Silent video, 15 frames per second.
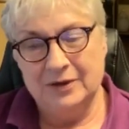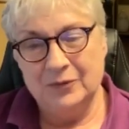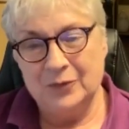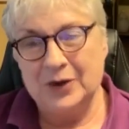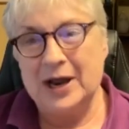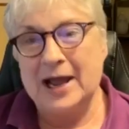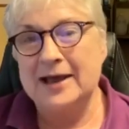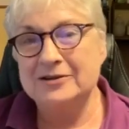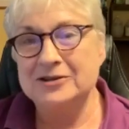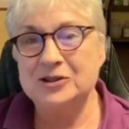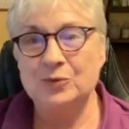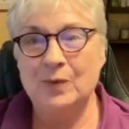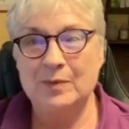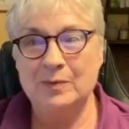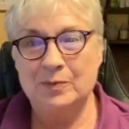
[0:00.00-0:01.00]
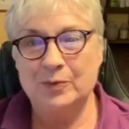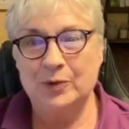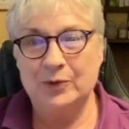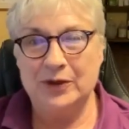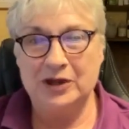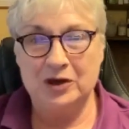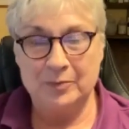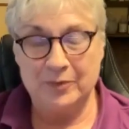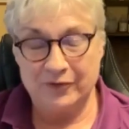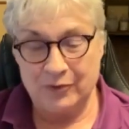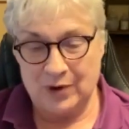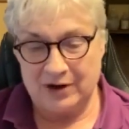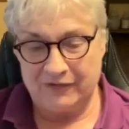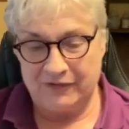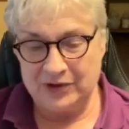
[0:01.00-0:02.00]
When I had a swimming pool here
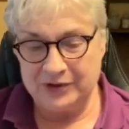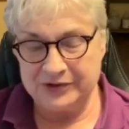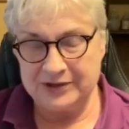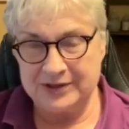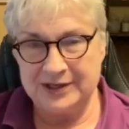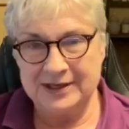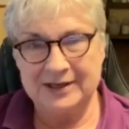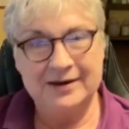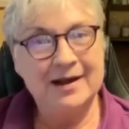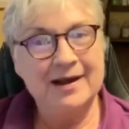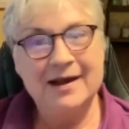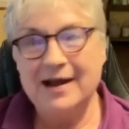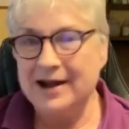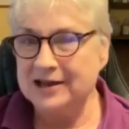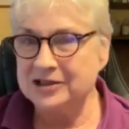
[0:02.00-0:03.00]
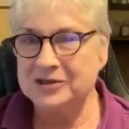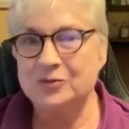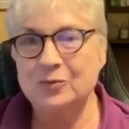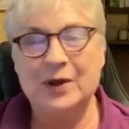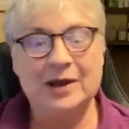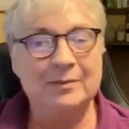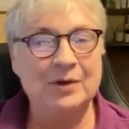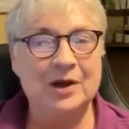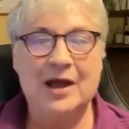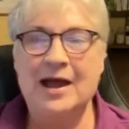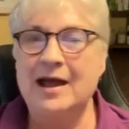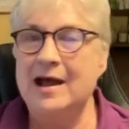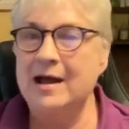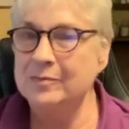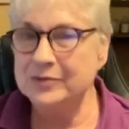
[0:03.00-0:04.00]
before I filled it in, I swam
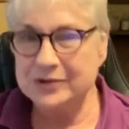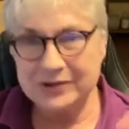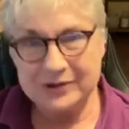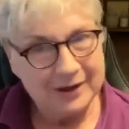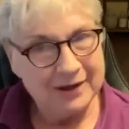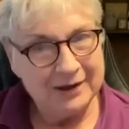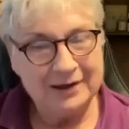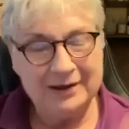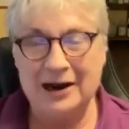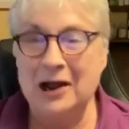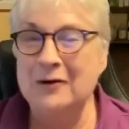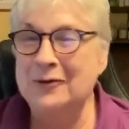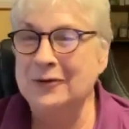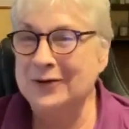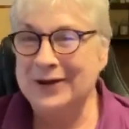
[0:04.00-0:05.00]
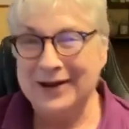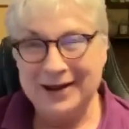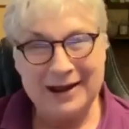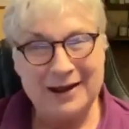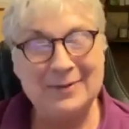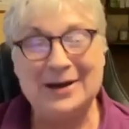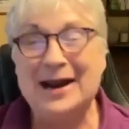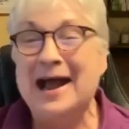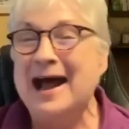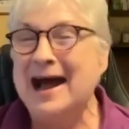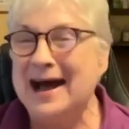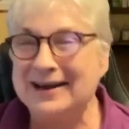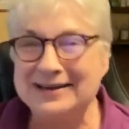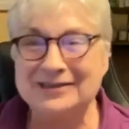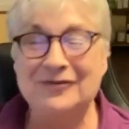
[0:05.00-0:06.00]
laps. And I
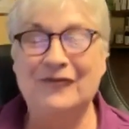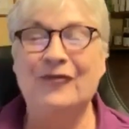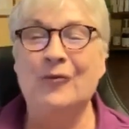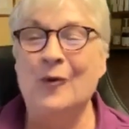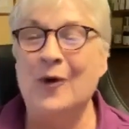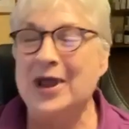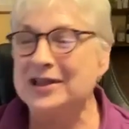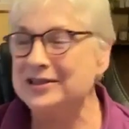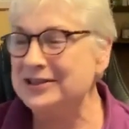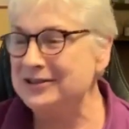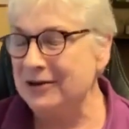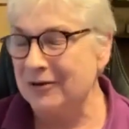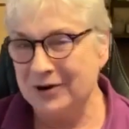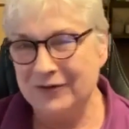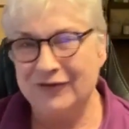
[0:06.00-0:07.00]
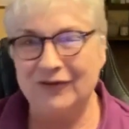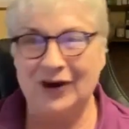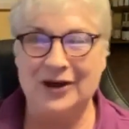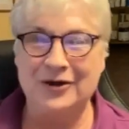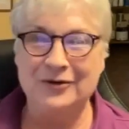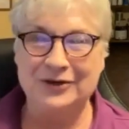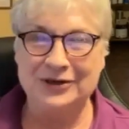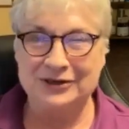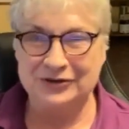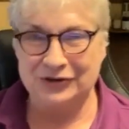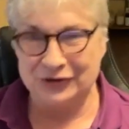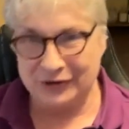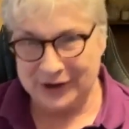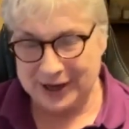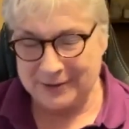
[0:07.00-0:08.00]
didn't rest on a float and
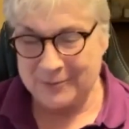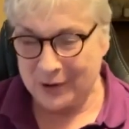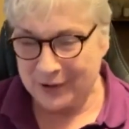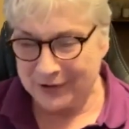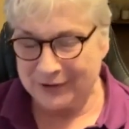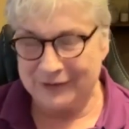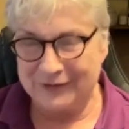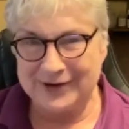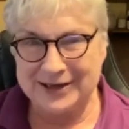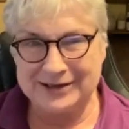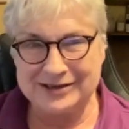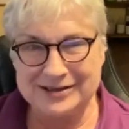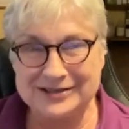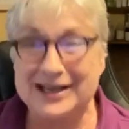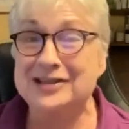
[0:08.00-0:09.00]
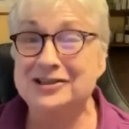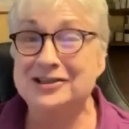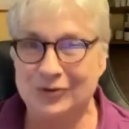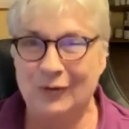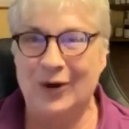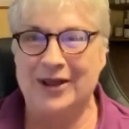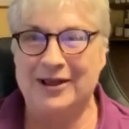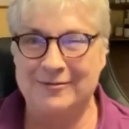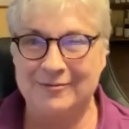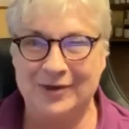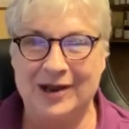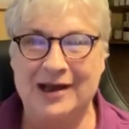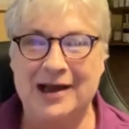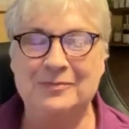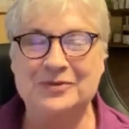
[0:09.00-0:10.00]
drink margaritas. I swam
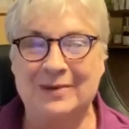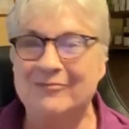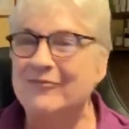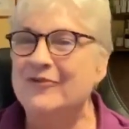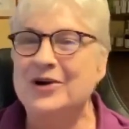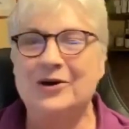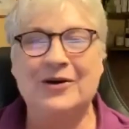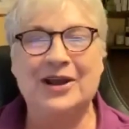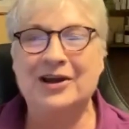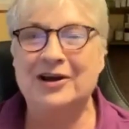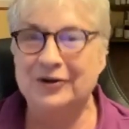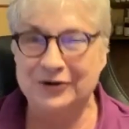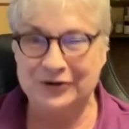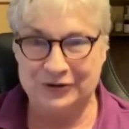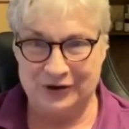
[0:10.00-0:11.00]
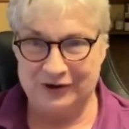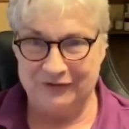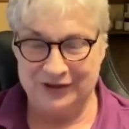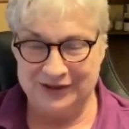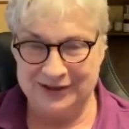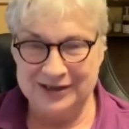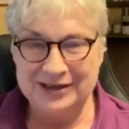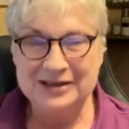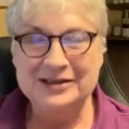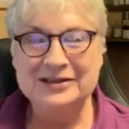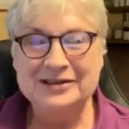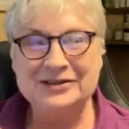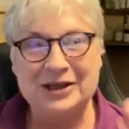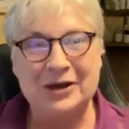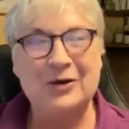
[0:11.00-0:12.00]
laps. I'm very goal driven.
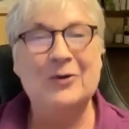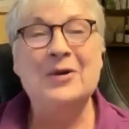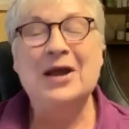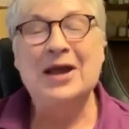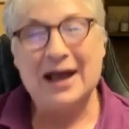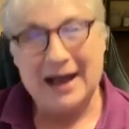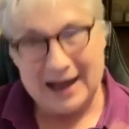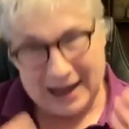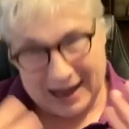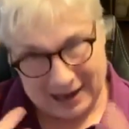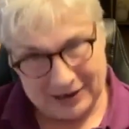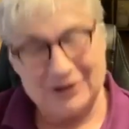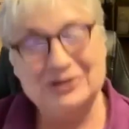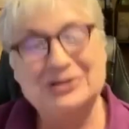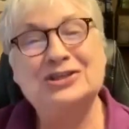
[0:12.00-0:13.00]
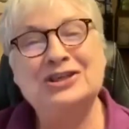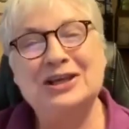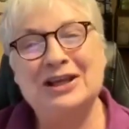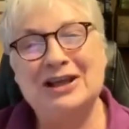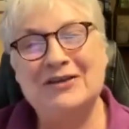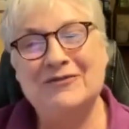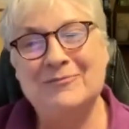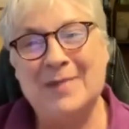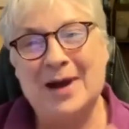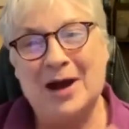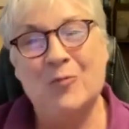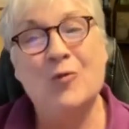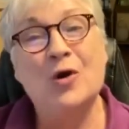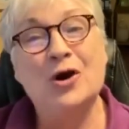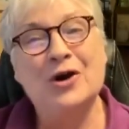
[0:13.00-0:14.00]
So I achieved my
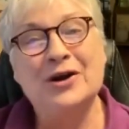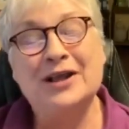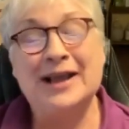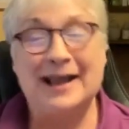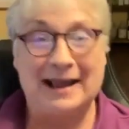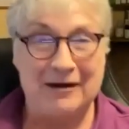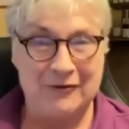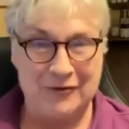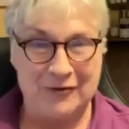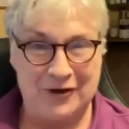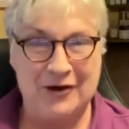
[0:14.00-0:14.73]
word count